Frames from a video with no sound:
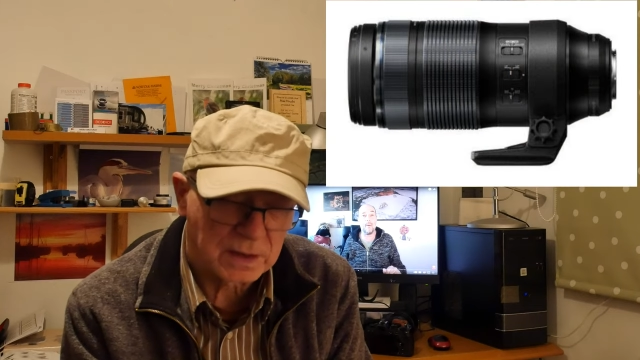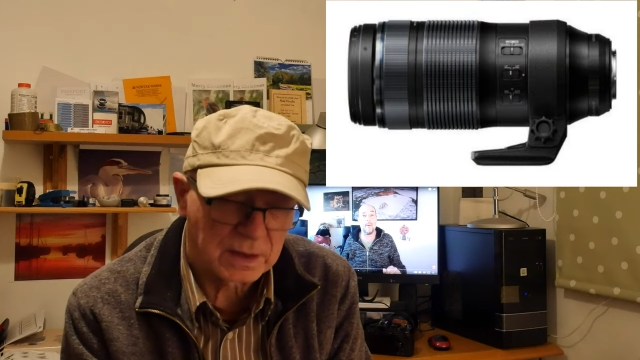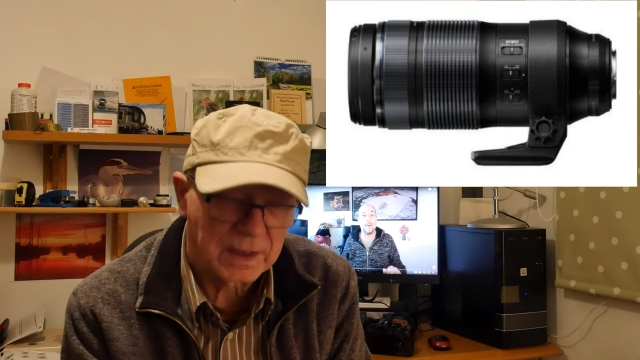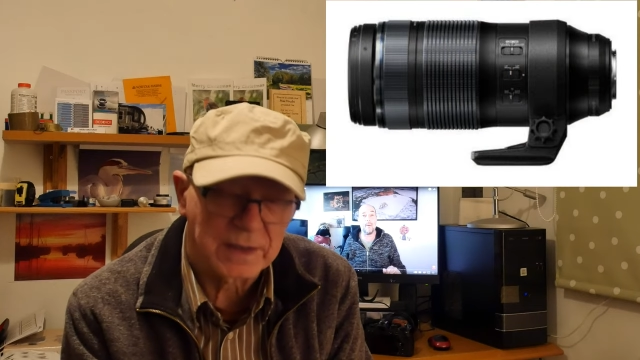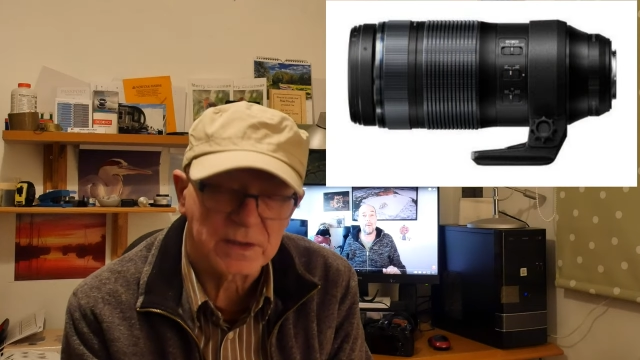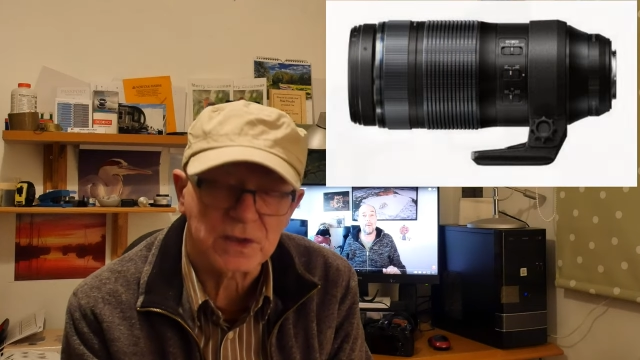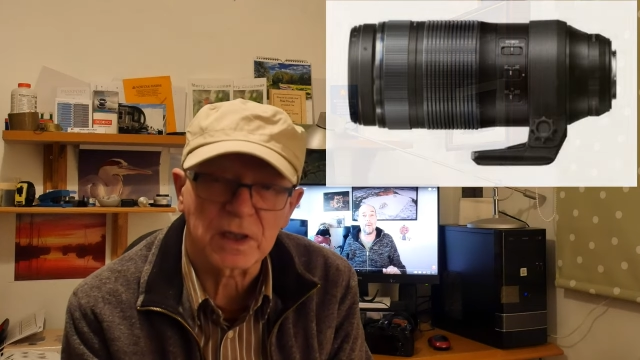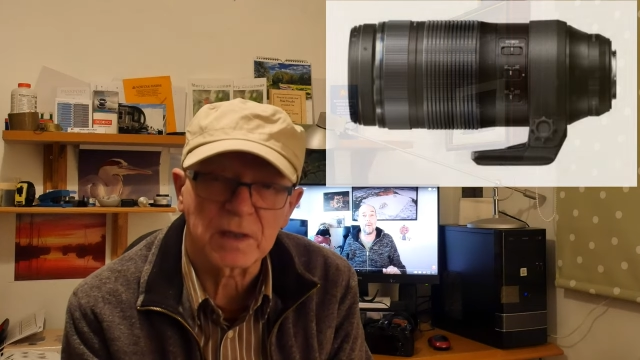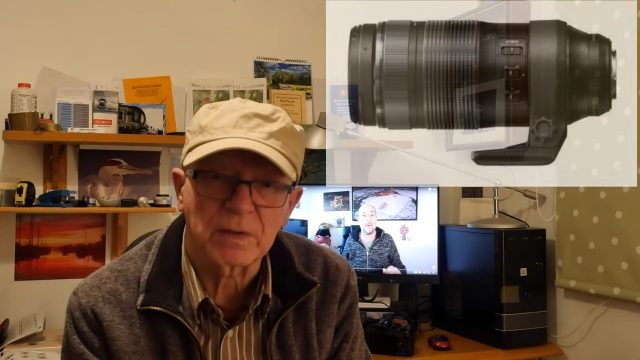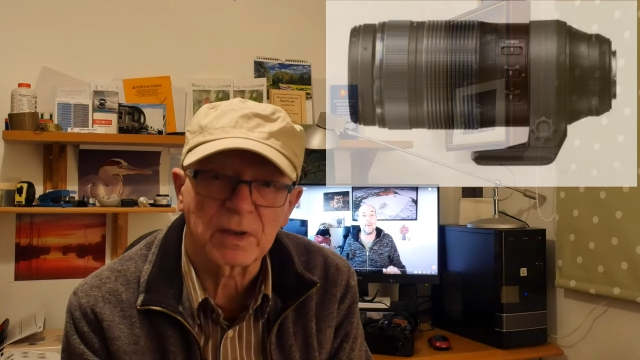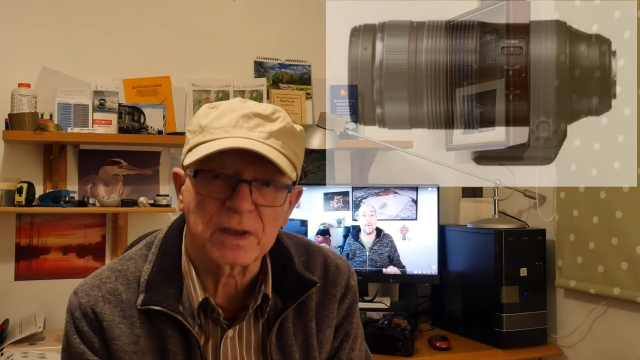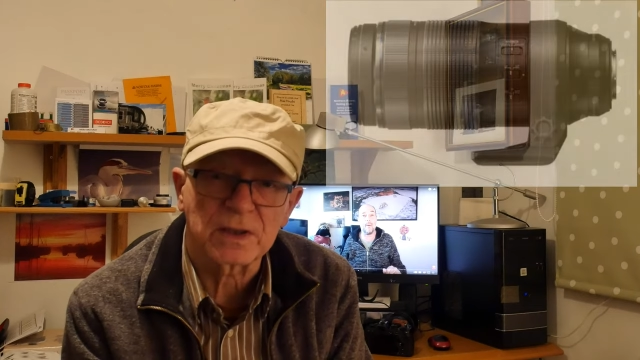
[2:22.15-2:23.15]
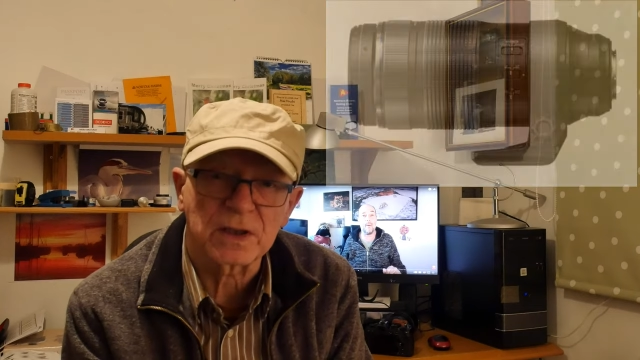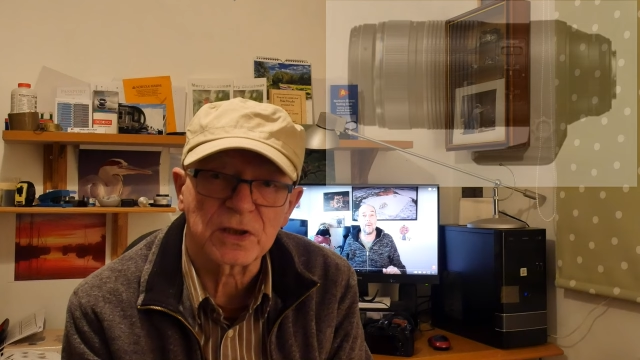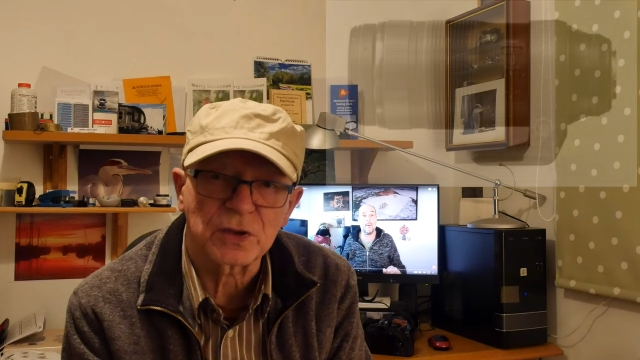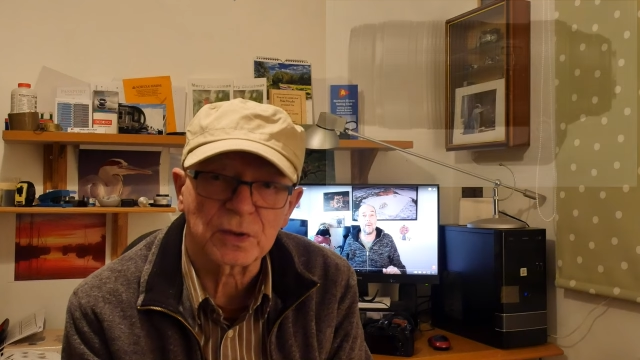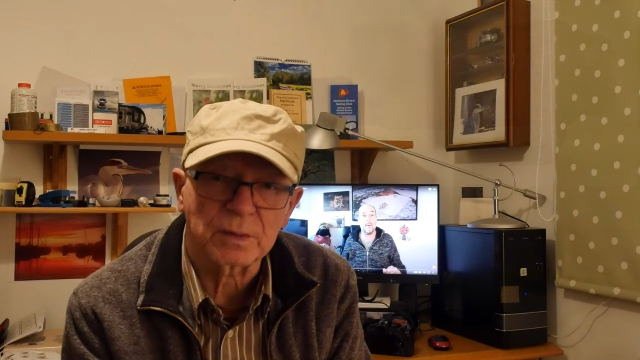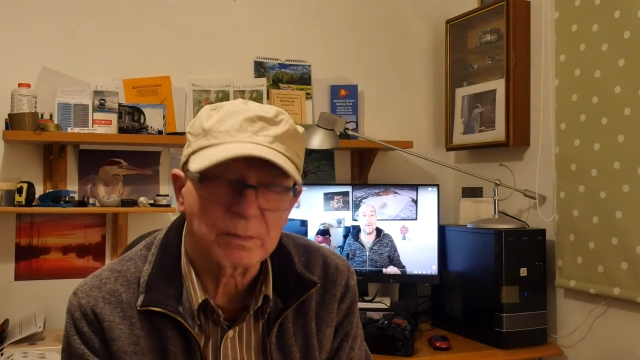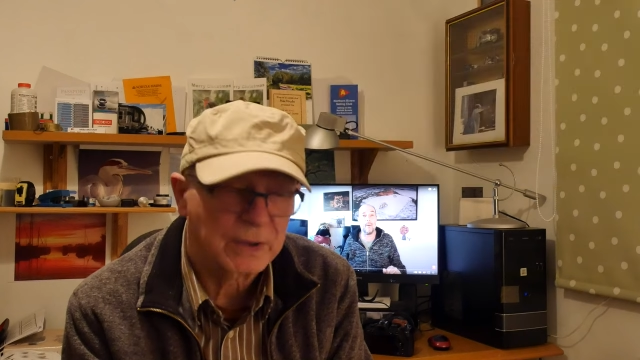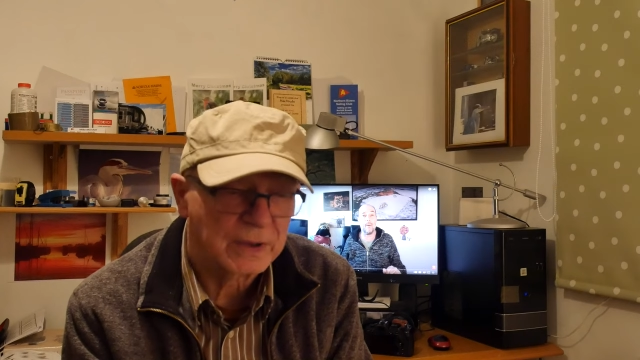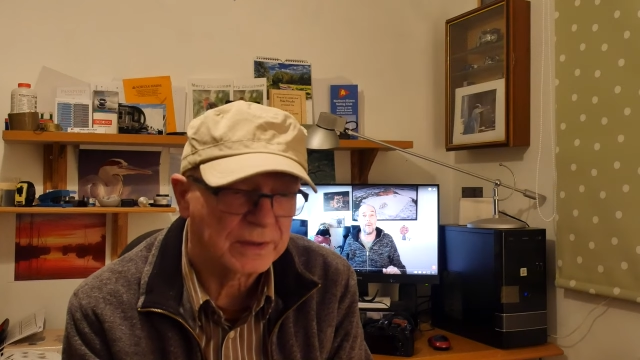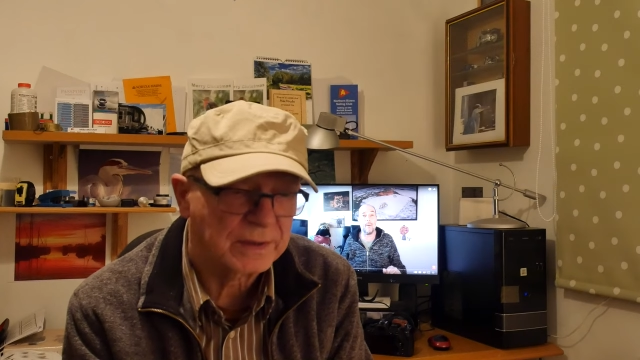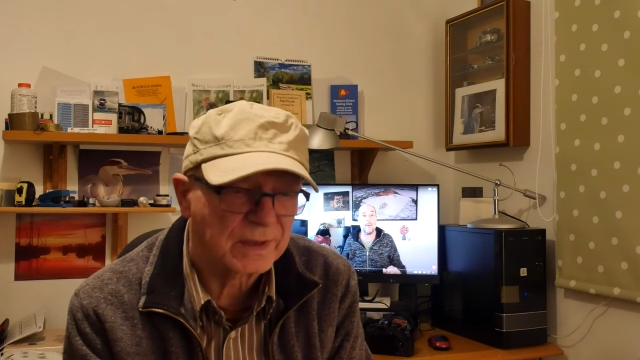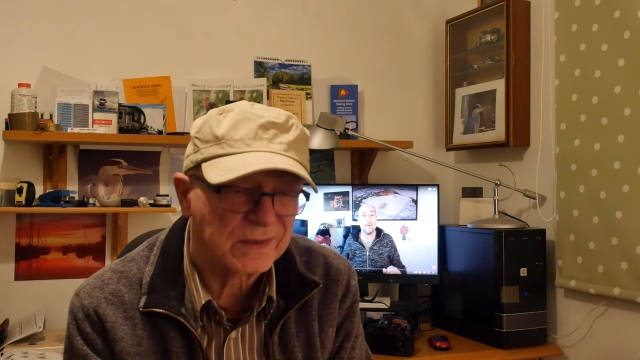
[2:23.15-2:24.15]
lens stabilization, but
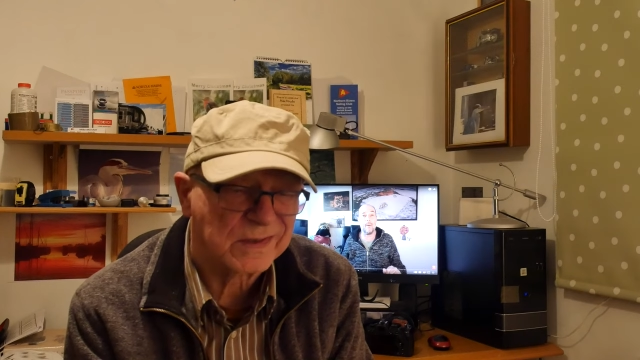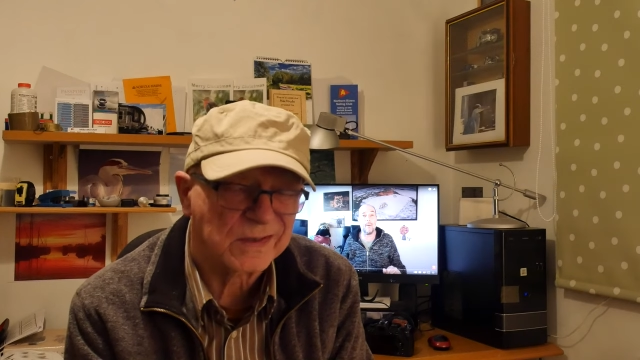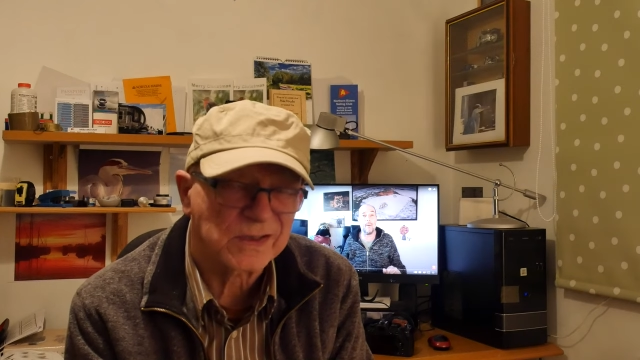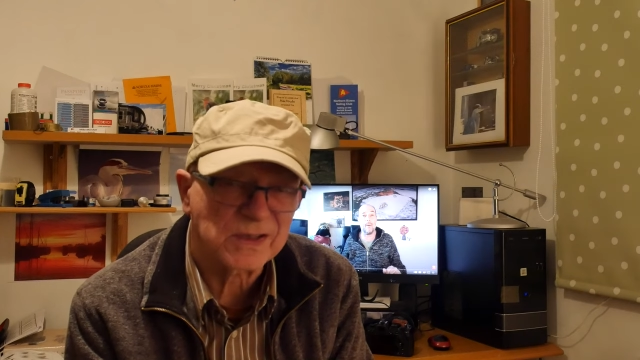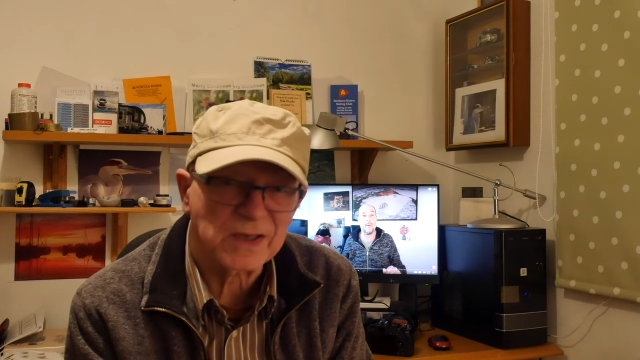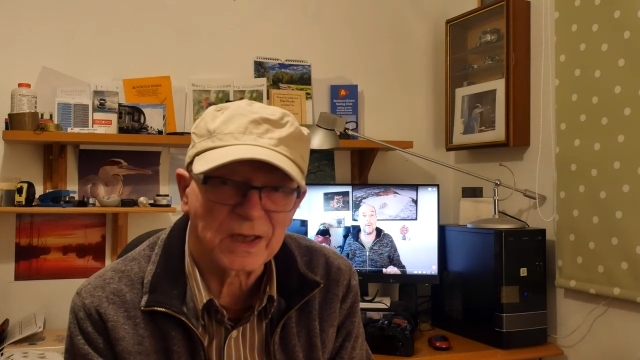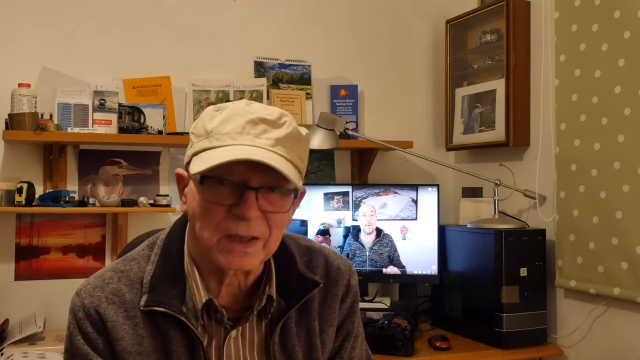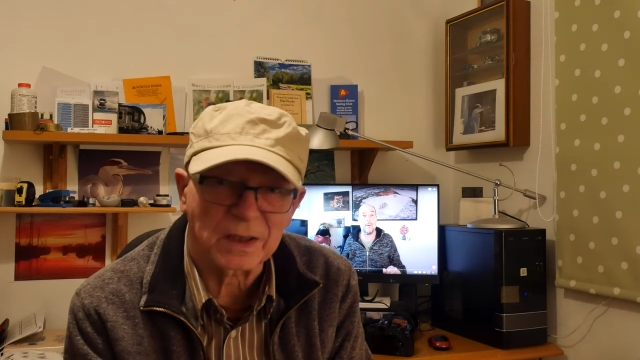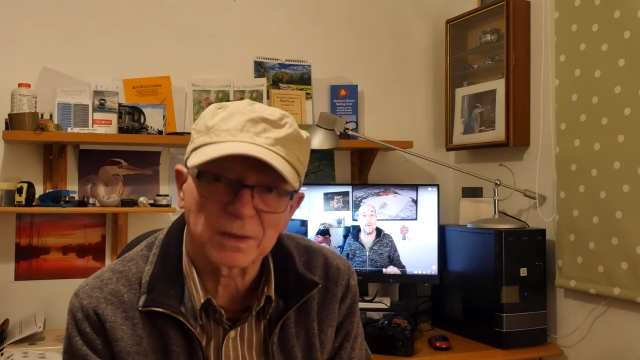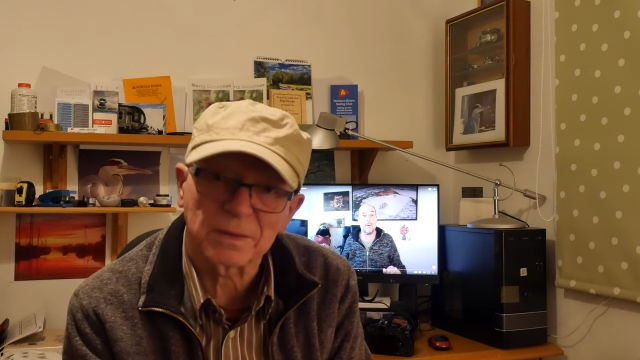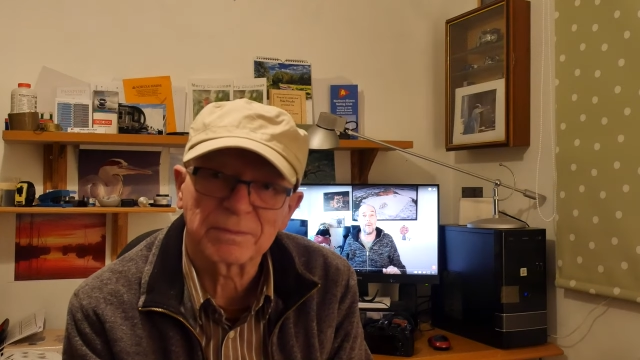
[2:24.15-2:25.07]
it doesn't sync